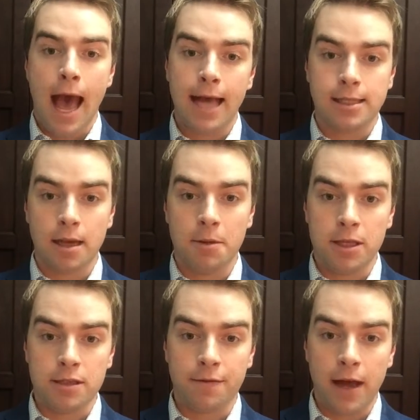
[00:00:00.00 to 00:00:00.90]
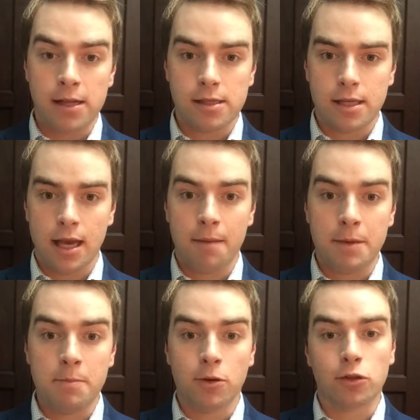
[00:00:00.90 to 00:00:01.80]
at some of these events,
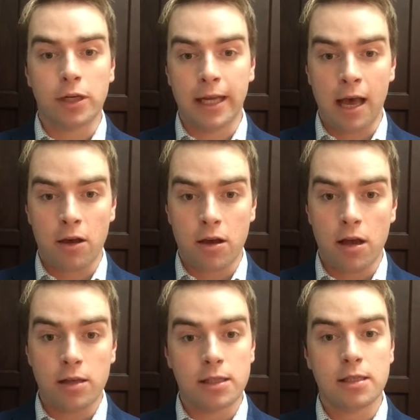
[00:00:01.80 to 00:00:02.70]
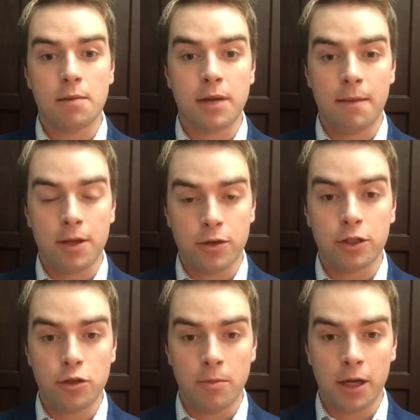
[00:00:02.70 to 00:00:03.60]
people drink alcohols and sometimes they
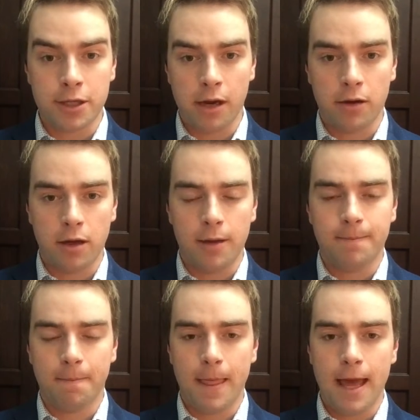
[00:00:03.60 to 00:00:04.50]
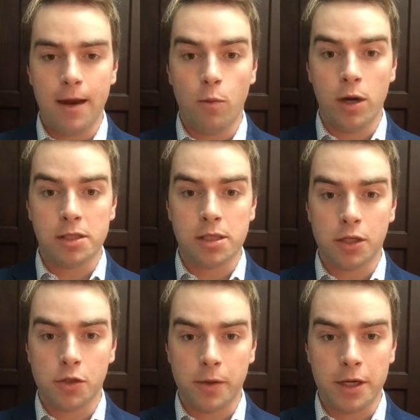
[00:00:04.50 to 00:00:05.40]
drink too much alcohol. And in one
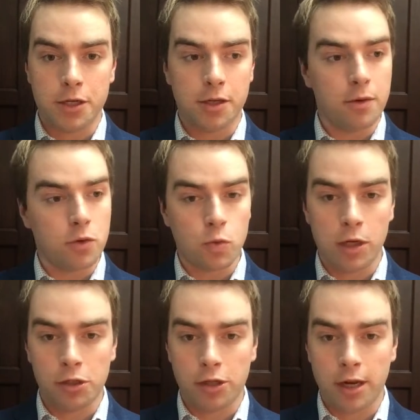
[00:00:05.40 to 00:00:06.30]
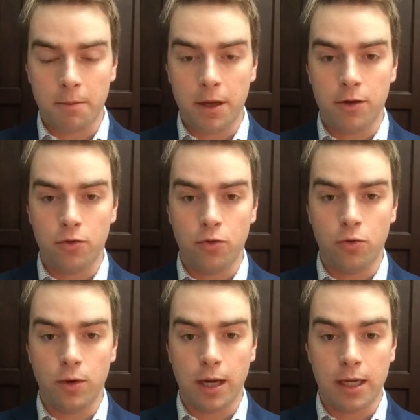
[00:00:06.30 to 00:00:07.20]
situation, there was one gentleman
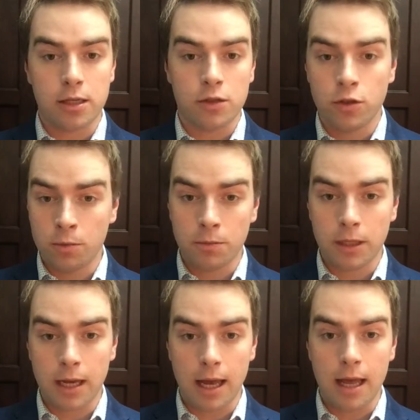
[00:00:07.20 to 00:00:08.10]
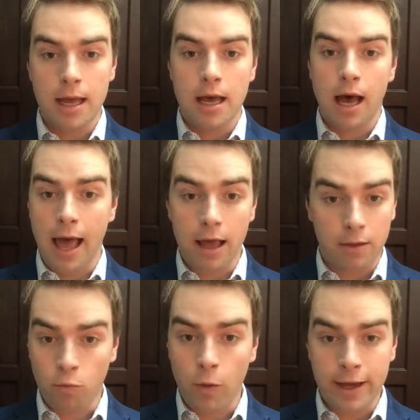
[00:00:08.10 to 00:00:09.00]
who consumed
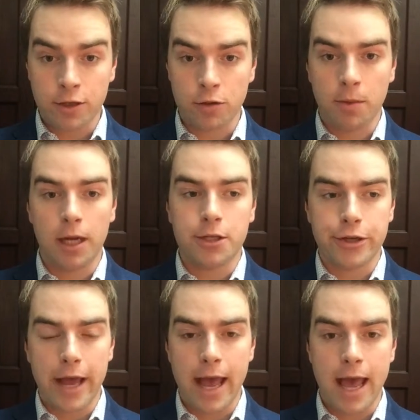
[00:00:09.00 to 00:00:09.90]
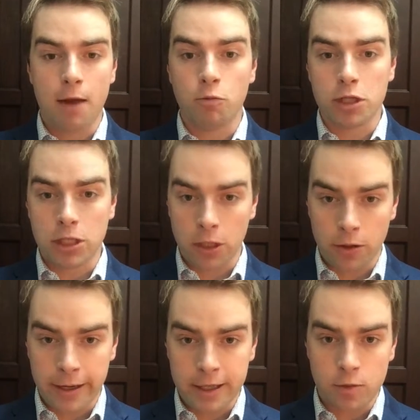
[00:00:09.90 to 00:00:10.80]
way too much and was
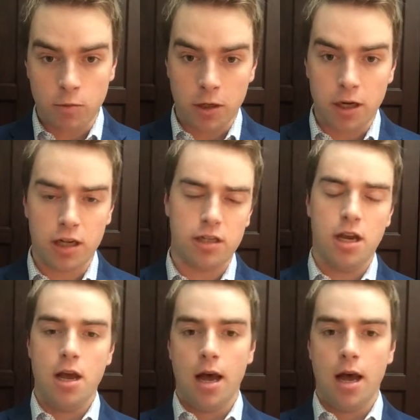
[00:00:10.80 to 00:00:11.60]
slurring his words,